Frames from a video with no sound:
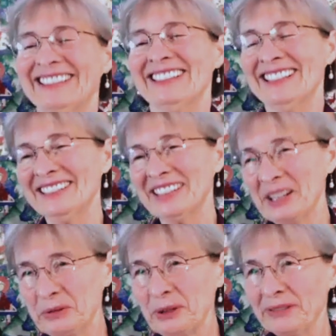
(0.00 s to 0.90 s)
And
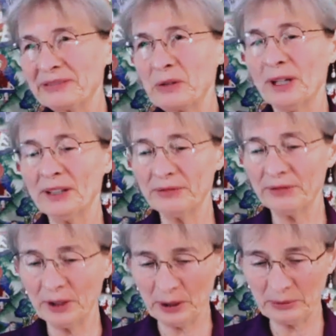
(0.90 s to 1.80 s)
thank you everyone
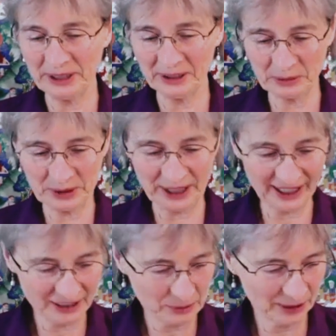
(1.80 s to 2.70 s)
for coming
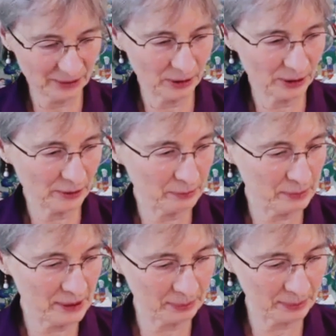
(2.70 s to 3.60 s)
today. We have a lot of
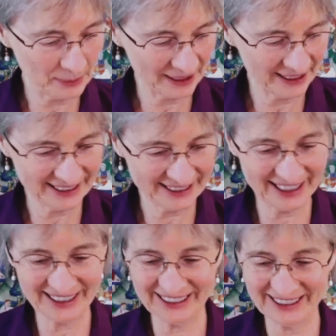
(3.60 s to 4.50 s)
people, and
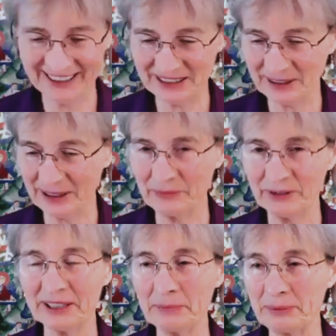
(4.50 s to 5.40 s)
that is, I'm
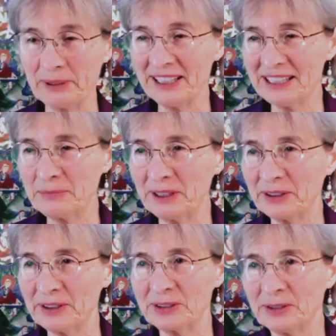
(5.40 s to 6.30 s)
very pleased
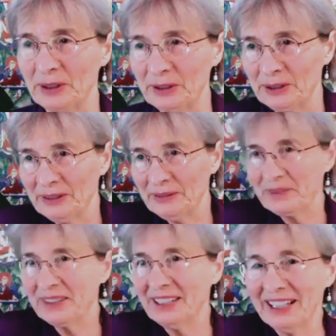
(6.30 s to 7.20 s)
because
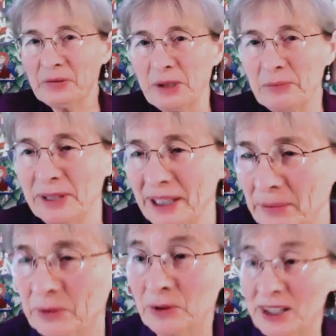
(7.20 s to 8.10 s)
I will be
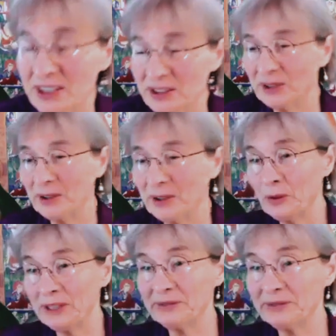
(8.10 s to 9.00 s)
able to answer
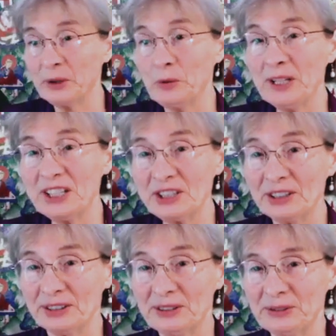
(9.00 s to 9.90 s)
whatever
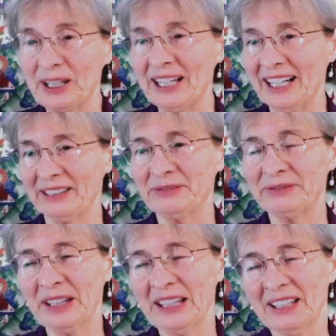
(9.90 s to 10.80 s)
question you have.
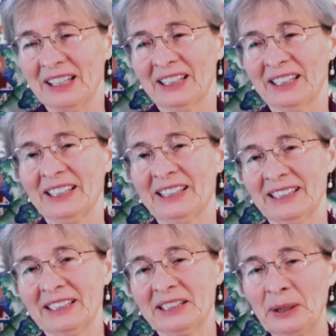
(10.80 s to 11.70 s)

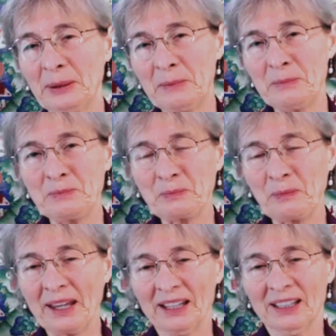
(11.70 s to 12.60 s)
And
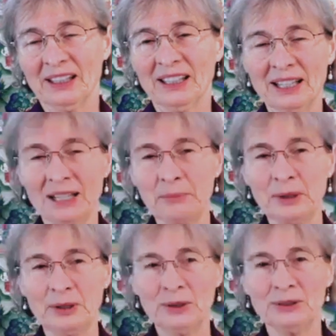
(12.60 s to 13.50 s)

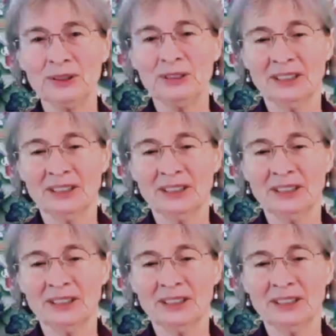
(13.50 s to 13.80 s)
I